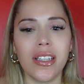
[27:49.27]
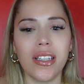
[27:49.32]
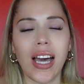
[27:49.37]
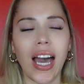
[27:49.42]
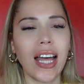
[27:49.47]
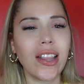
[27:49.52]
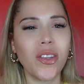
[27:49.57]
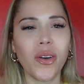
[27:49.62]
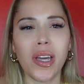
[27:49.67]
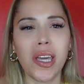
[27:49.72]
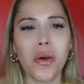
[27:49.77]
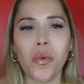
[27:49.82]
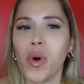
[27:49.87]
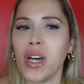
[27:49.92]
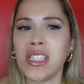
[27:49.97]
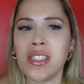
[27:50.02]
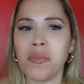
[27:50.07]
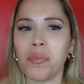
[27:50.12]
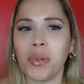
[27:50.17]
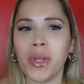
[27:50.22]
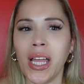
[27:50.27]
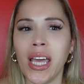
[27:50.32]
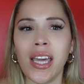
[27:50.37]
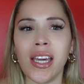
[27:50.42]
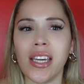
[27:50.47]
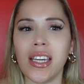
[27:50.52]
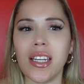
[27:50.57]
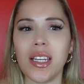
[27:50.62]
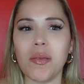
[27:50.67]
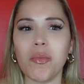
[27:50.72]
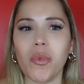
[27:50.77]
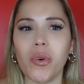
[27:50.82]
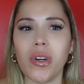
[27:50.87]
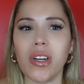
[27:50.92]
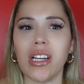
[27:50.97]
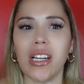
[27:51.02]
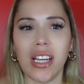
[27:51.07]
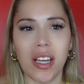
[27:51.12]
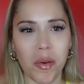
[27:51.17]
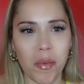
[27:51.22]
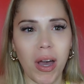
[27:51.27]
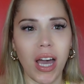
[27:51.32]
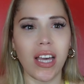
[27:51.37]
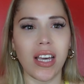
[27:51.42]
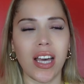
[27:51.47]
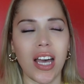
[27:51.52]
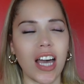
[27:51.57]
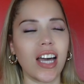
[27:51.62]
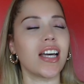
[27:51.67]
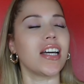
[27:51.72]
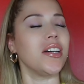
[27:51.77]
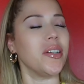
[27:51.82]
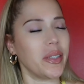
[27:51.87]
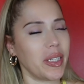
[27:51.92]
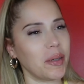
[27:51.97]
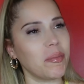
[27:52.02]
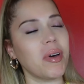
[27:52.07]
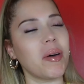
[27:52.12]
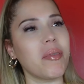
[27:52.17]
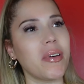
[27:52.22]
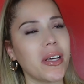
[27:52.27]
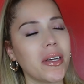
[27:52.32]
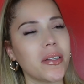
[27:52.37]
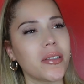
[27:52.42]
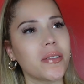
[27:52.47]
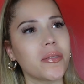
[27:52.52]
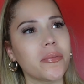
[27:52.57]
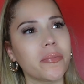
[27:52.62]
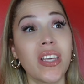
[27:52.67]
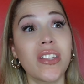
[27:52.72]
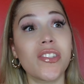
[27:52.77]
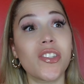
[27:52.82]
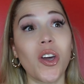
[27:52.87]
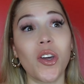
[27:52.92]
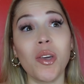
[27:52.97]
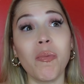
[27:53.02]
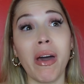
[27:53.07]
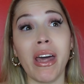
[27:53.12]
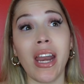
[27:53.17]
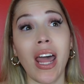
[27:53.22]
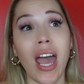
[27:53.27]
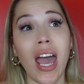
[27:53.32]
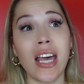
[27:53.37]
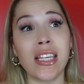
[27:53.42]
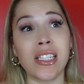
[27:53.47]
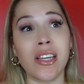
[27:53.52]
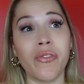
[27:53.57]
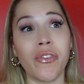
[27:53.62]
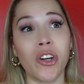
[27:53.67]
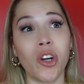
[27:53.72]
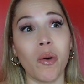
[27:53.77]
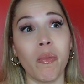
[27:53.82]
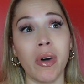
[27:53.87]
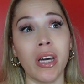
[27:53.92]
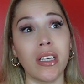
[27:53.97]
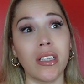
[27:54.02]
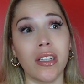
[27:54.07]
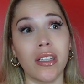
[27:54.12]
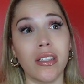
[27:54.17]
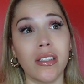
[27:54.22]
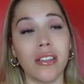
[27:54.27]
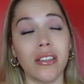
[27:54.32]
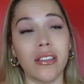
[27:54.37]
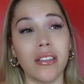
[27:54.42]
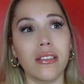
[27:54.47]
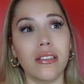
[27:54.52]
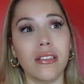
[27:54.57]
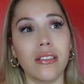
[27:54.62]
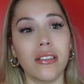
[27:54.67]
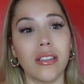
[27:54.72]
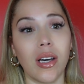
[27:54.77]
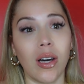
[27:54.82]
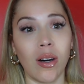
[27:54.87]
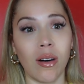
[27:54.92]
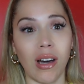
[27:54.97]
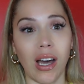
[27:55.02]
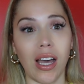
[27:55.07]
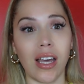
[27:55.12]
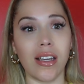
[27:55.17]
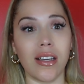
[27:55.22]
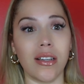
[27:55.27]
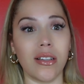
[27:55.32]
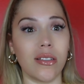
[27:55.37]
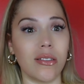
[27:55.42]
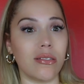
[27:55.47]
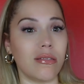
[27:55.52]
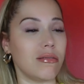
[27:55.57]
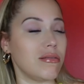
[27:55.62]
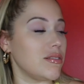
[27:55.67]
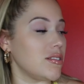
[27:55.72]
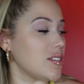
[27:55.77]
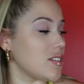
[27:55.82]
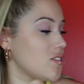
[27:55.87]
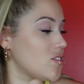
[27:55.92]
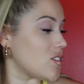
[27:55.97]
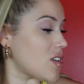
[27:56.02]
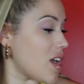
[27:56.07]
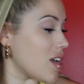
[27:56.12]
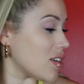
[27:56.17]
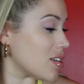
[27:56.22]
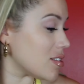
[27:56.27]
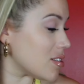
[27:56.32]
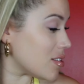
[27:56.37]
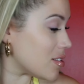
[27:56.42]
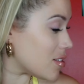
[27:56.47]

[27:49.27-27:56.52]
I thought he wasn't playing anymore. Okay, my bad. So you better not ask her for no money. Oh, all right, cool. Just checking.